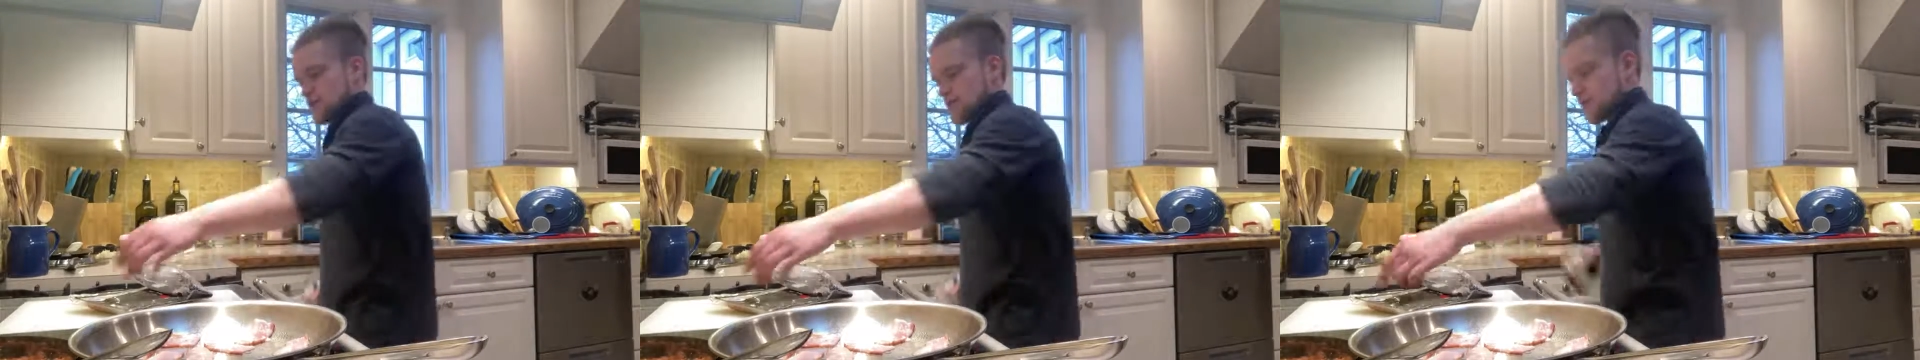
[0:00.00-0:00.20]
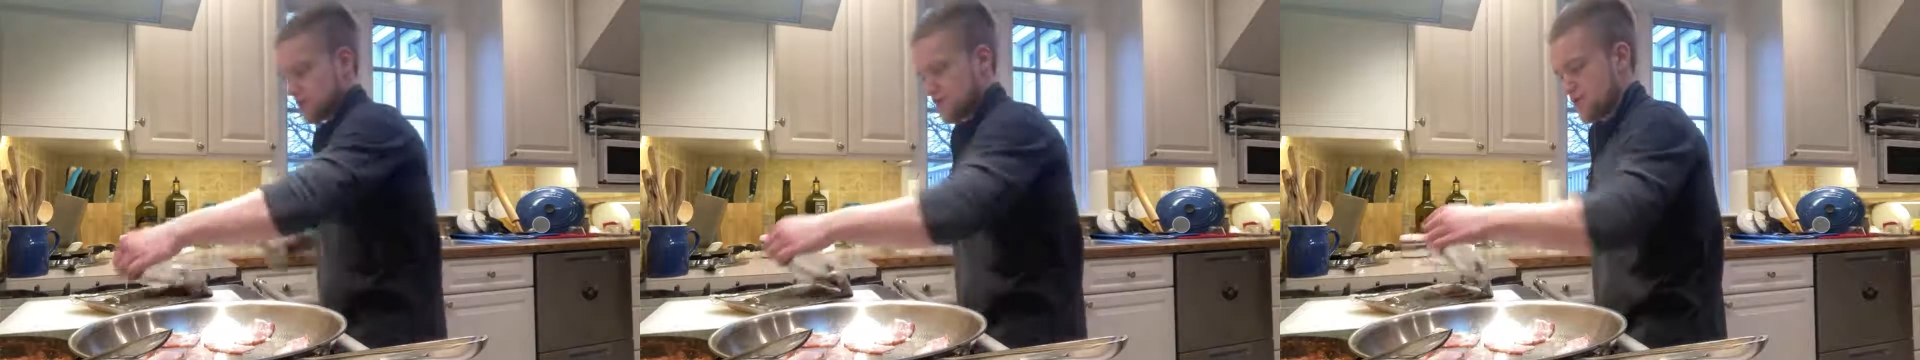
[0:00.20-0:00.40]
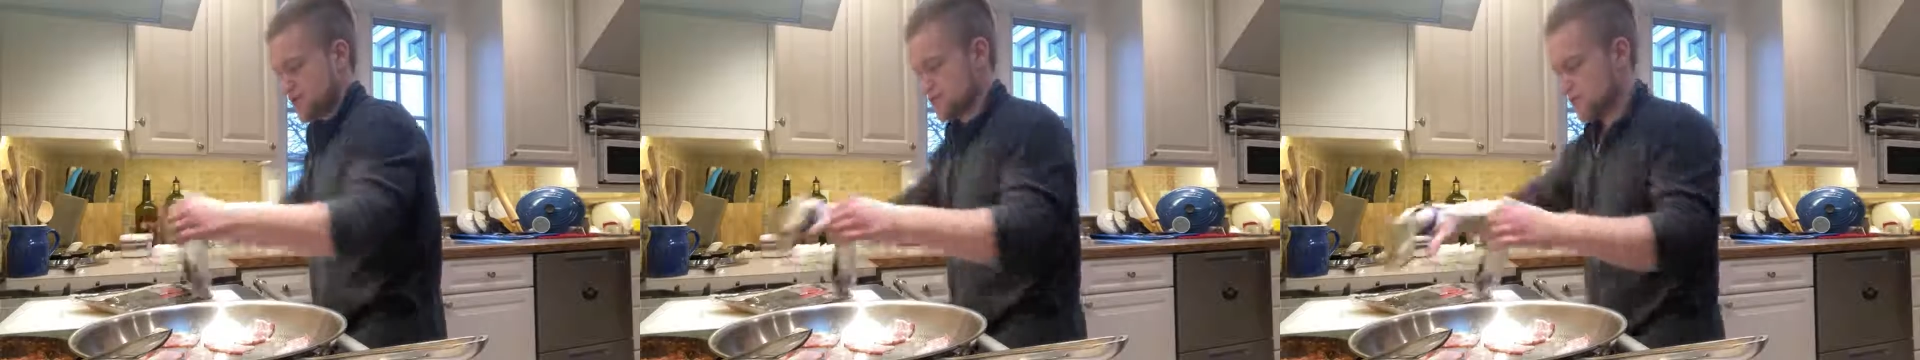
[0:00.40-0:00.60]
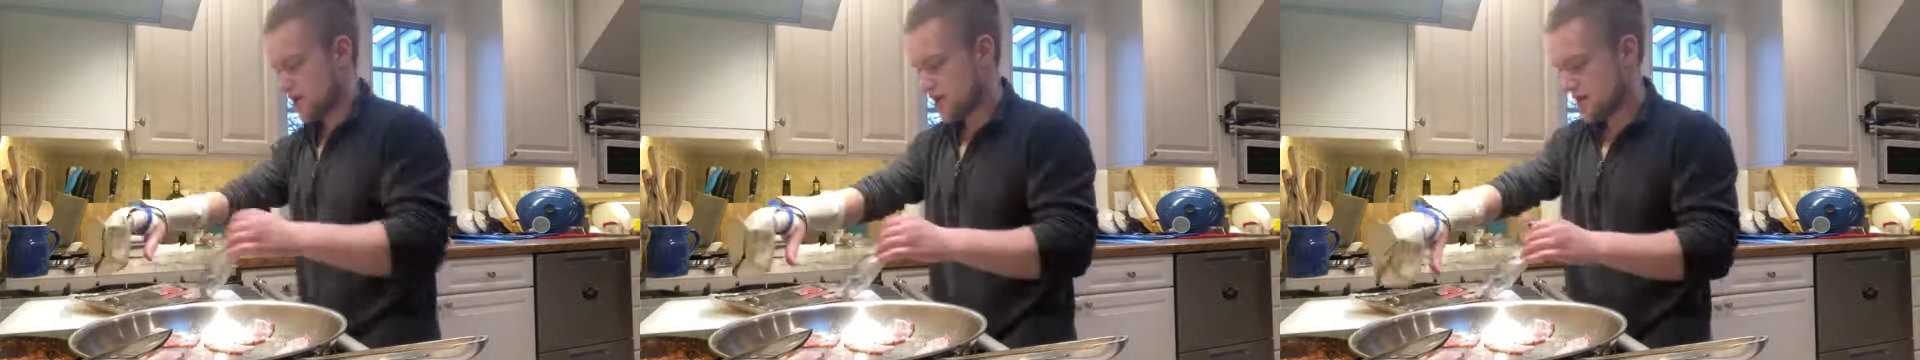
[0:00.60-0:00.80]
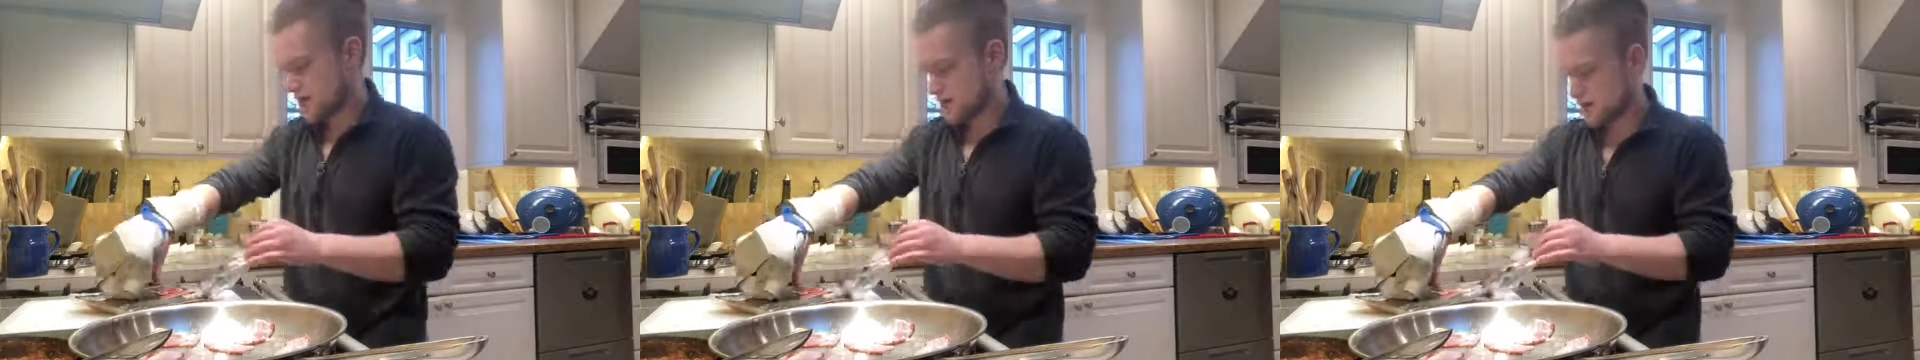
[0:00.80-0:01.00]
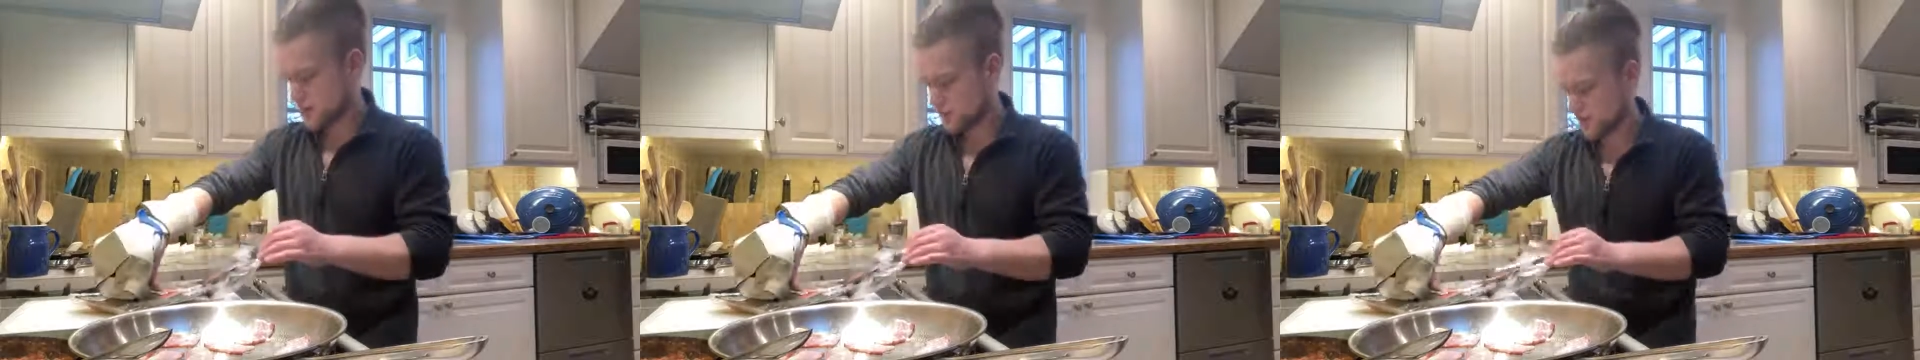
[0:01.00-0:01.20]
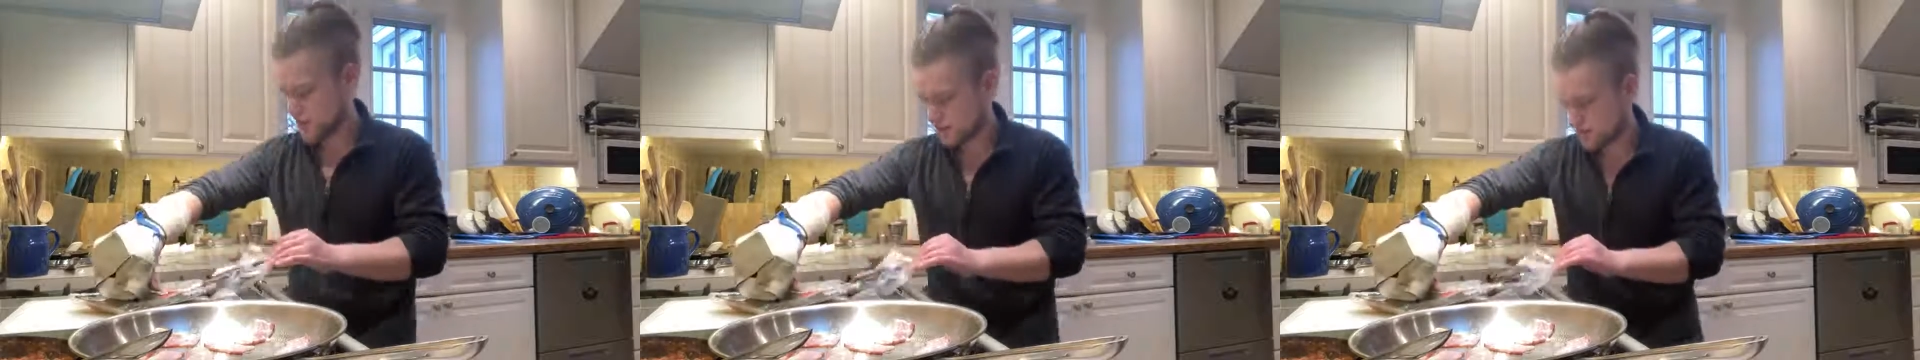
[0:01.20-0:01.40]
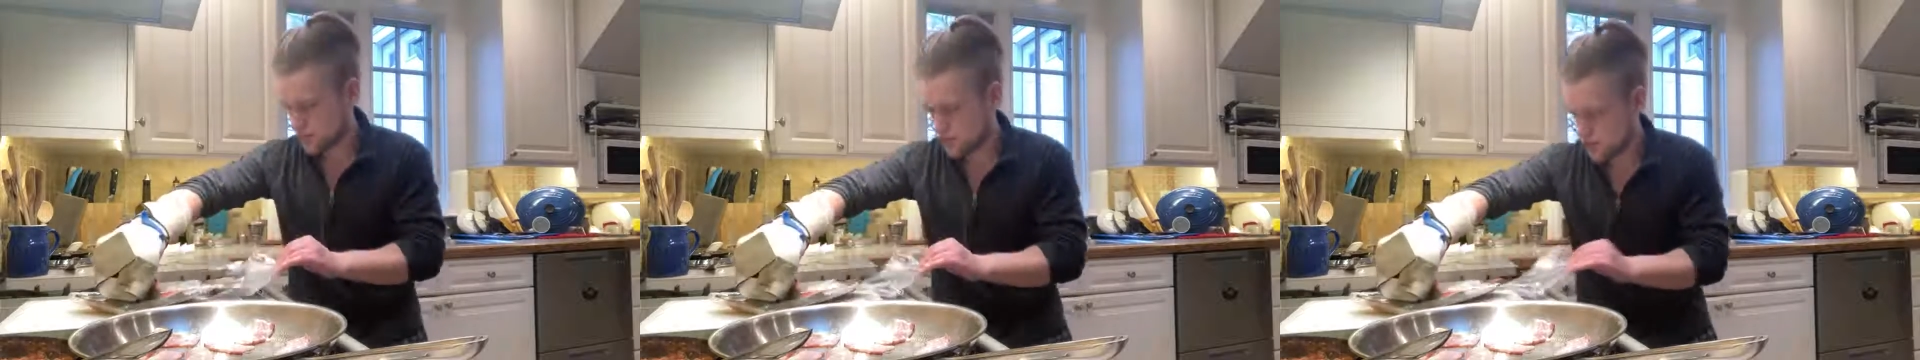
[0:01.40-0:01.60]
I'm gonna put this away and then we're
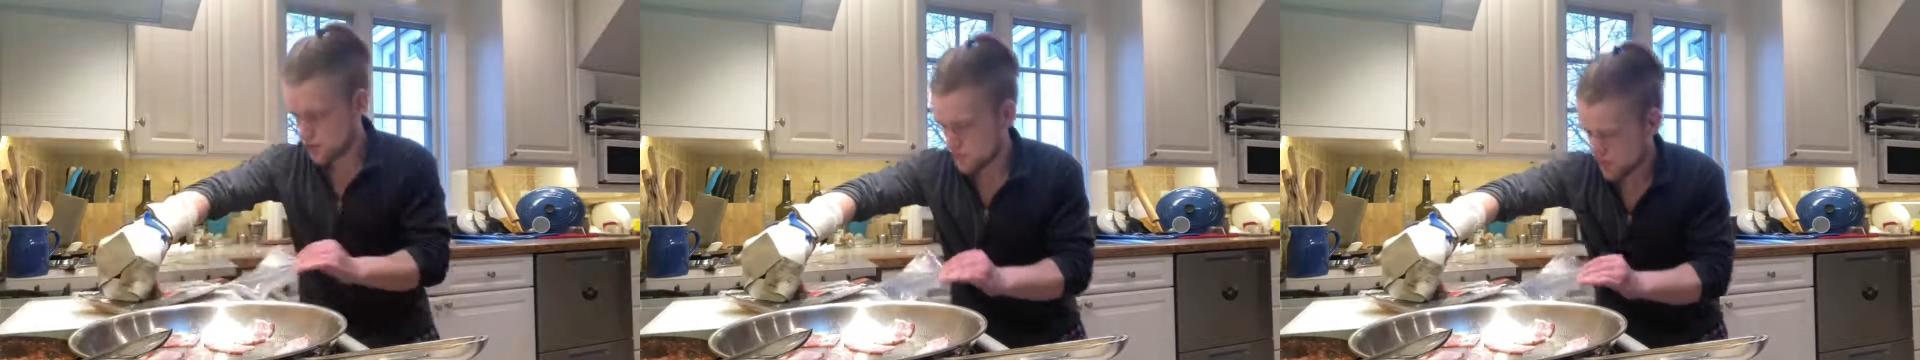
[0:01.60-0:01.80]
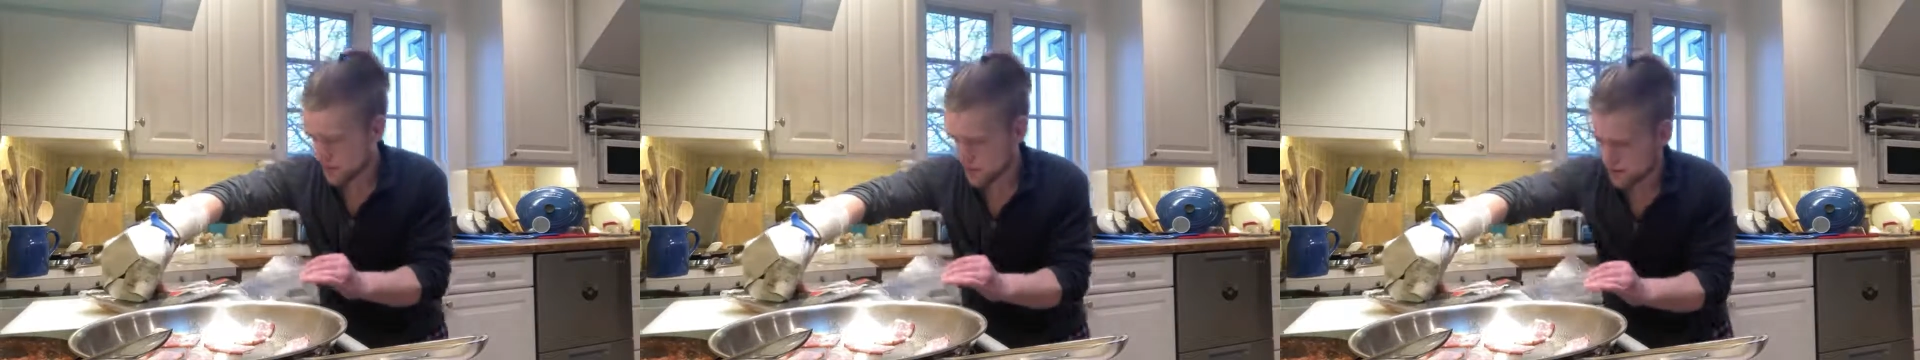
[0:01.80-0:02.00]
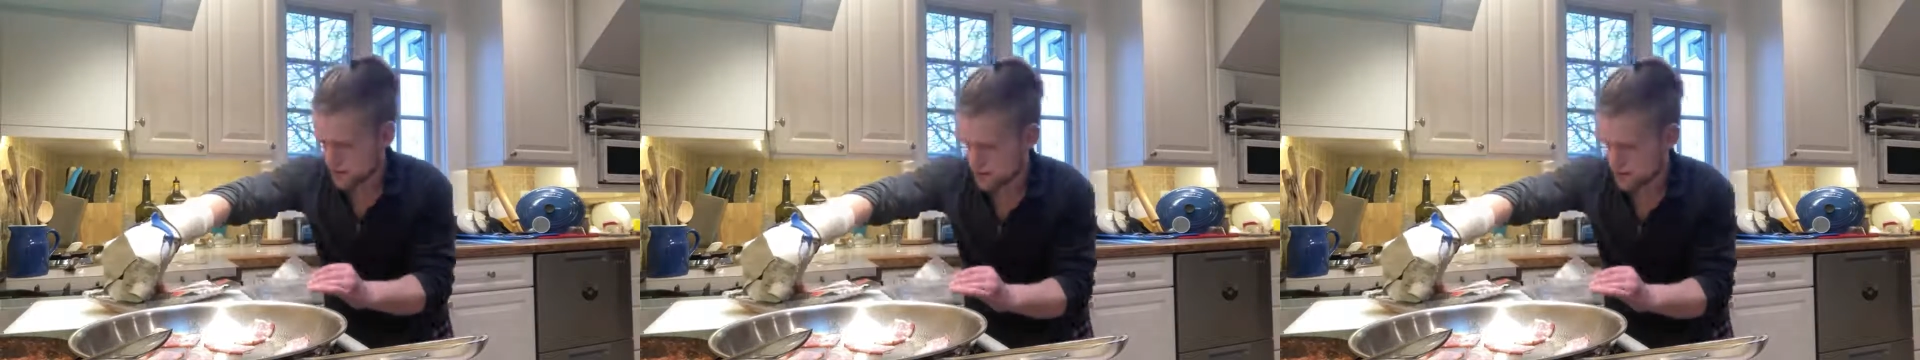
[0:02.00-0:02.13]
gonna move on to the